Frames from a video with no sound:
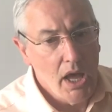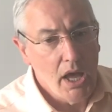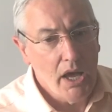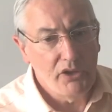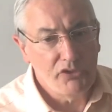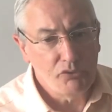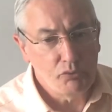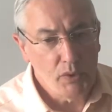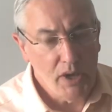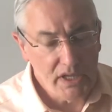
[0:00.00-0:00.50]

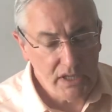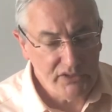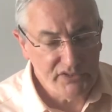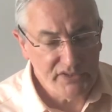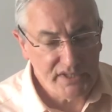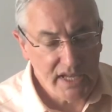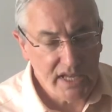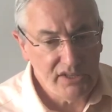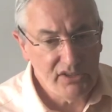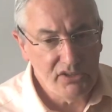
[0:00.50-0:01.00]
as well as
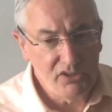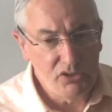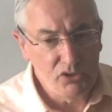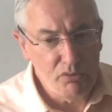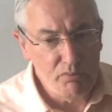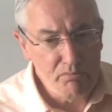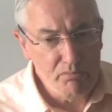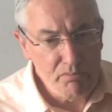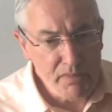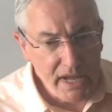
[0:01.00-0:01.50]
getting you
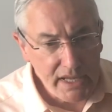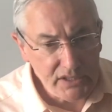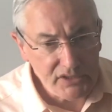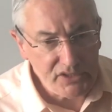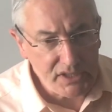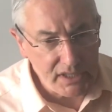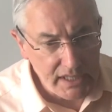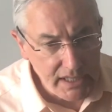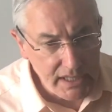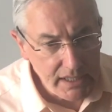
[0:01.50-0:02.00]

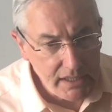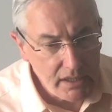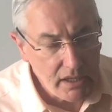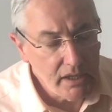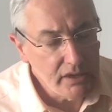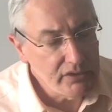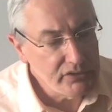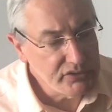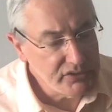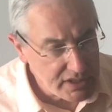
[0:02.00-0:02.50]
mentally
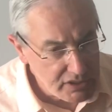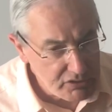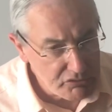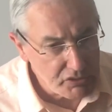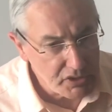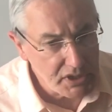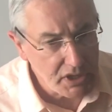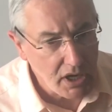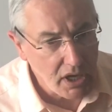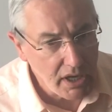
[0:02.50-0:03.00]

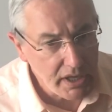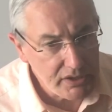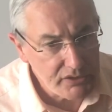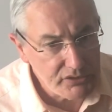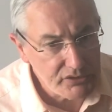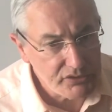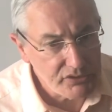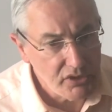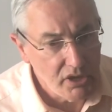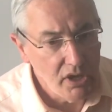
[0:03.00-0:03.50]

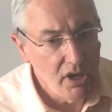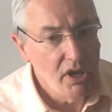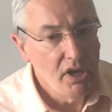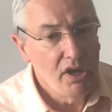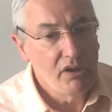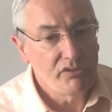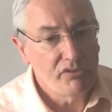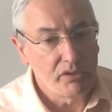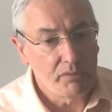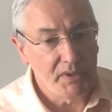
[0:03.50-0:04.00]
synchronized
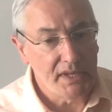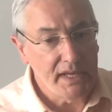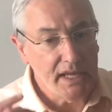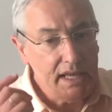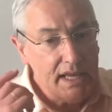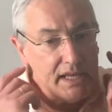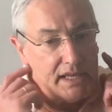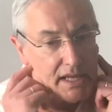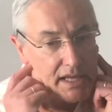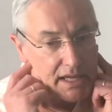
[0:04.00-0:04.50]
from the
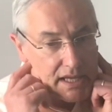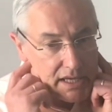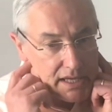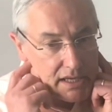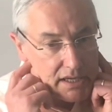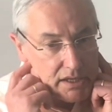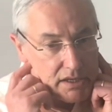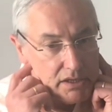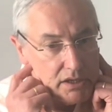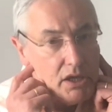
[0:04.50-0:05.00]
inner
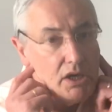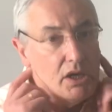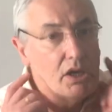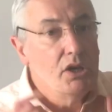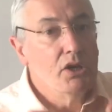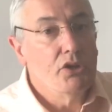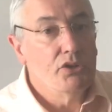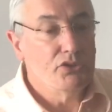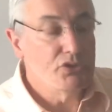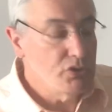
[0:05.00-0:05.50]
ear
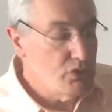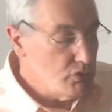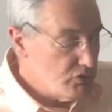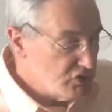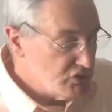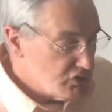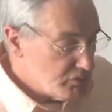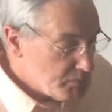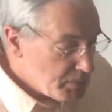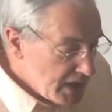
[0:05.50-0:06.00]
to
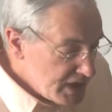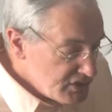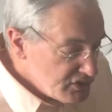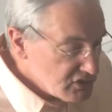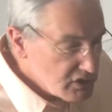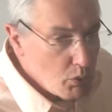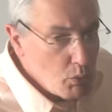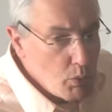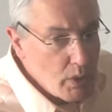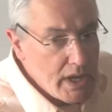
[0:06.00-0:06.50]

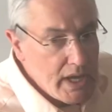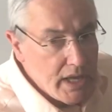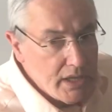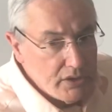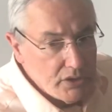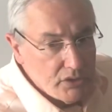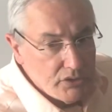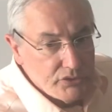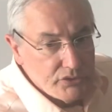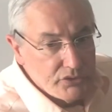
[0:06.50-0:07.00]
spatial
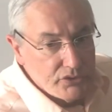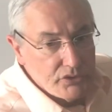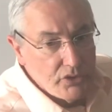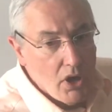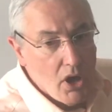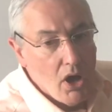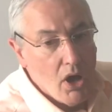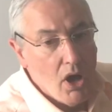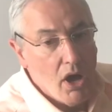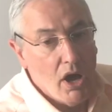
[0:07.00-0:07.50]
awareness
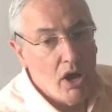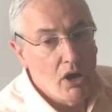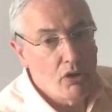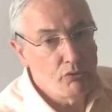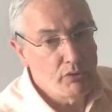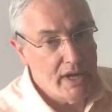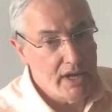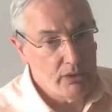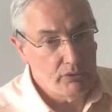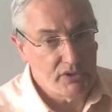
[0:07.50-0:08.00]

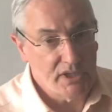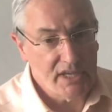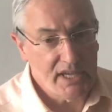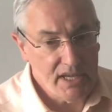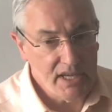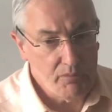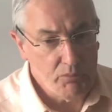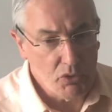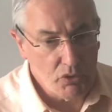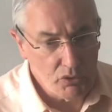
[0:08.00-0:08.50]
around the
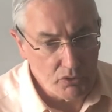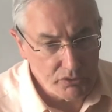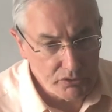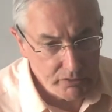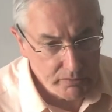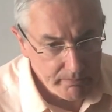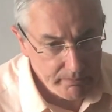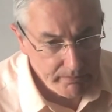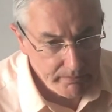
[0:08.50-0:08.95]
keyboard.